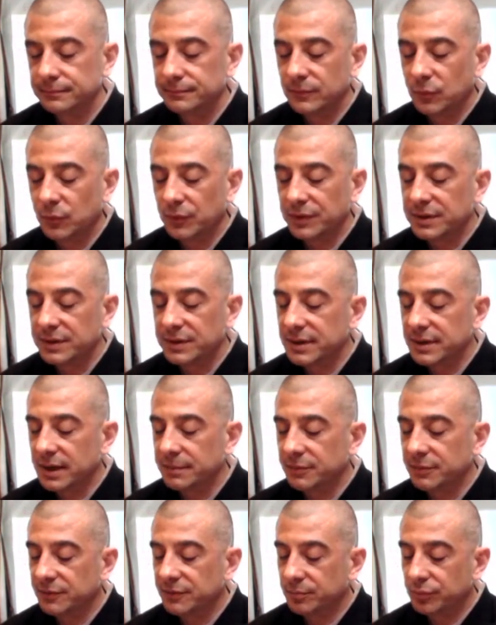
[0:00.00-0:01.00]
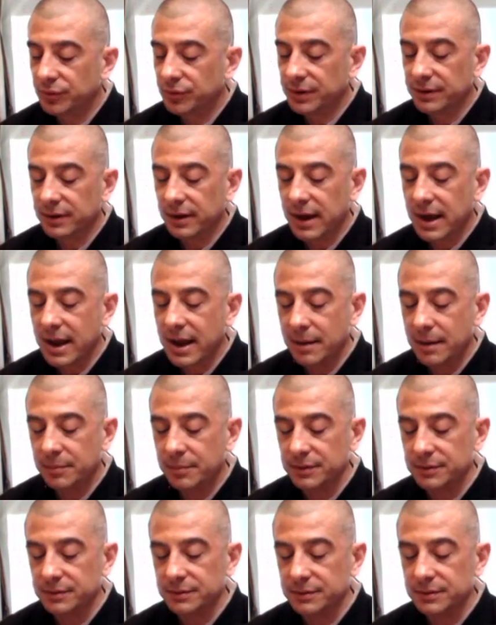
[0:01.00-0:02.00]
When this type of breathing
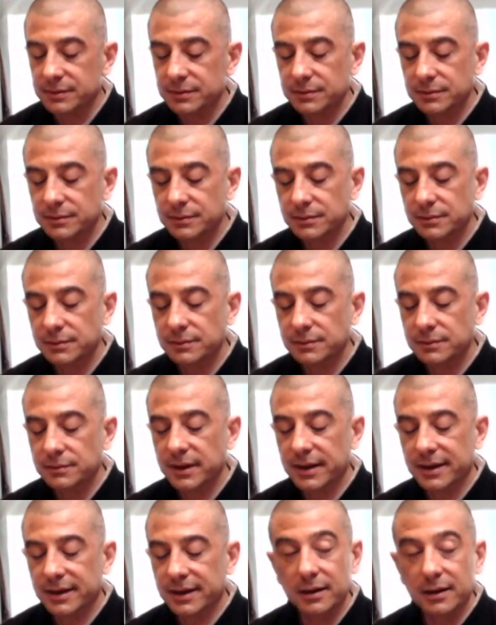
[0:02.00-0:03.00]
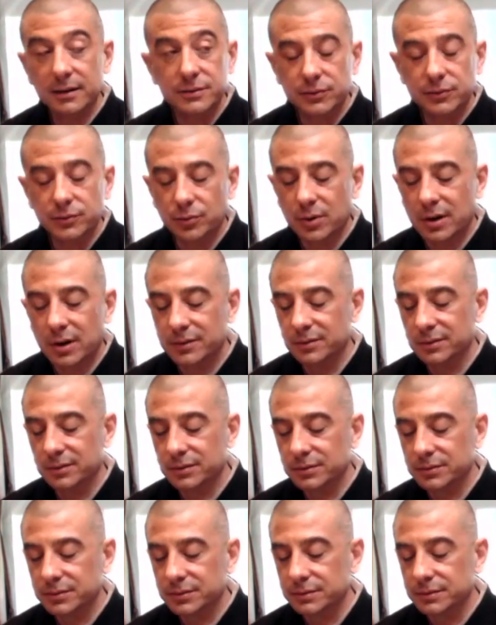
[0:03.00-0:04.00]
happens, it cuts through our
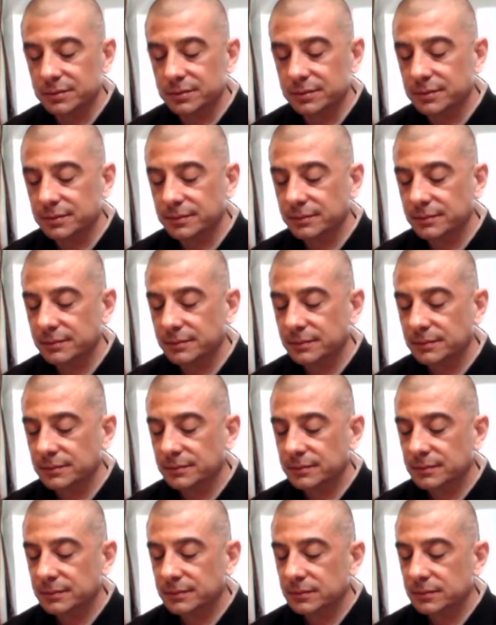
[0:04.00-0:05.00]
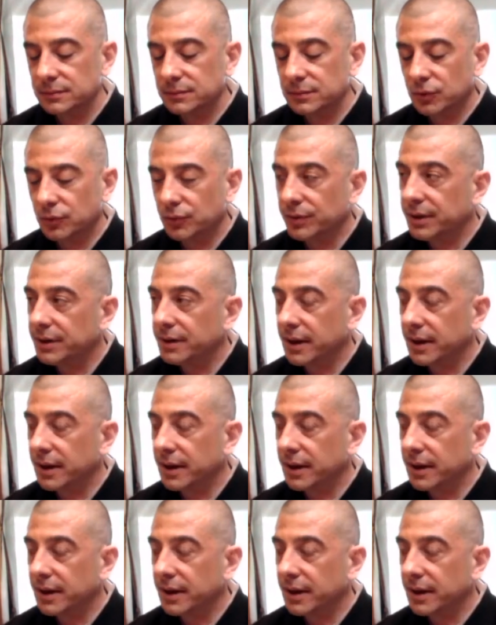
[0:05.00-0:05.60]
delusions, greed,